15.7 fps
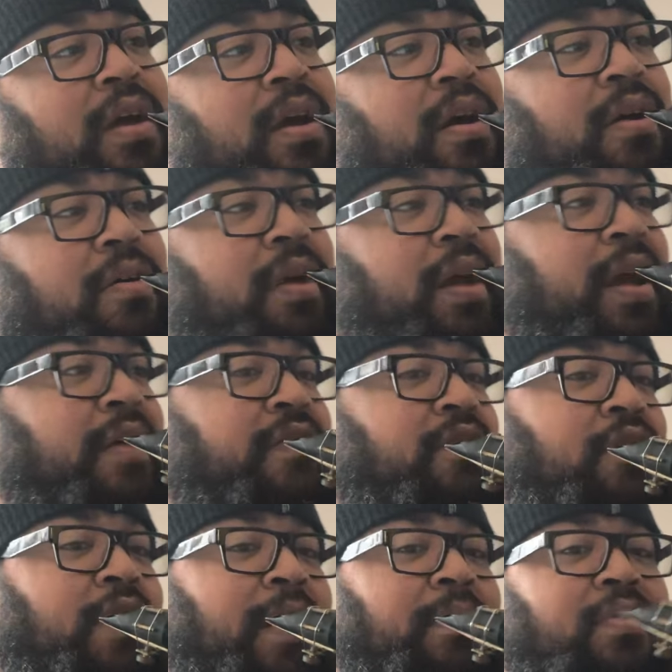Okay, so
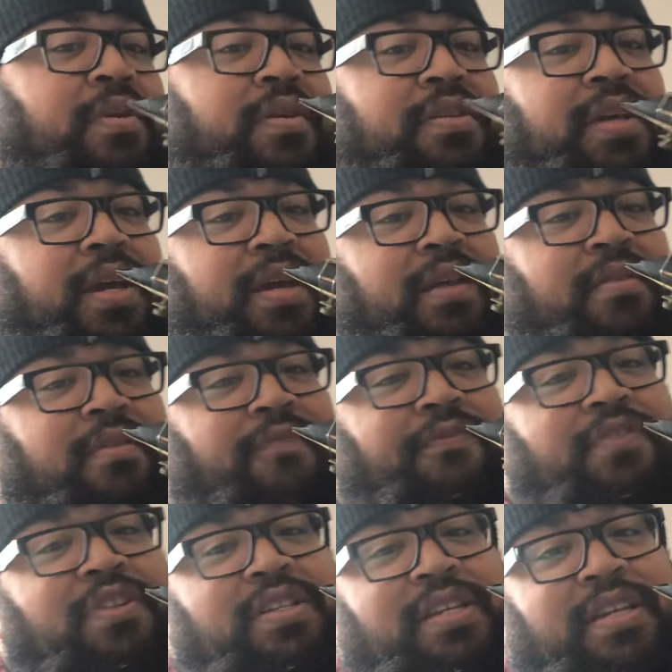I'm going to take
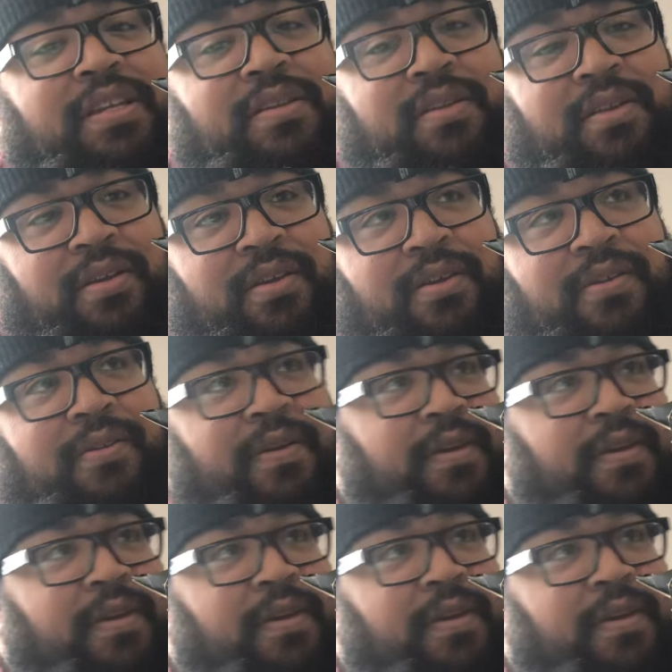the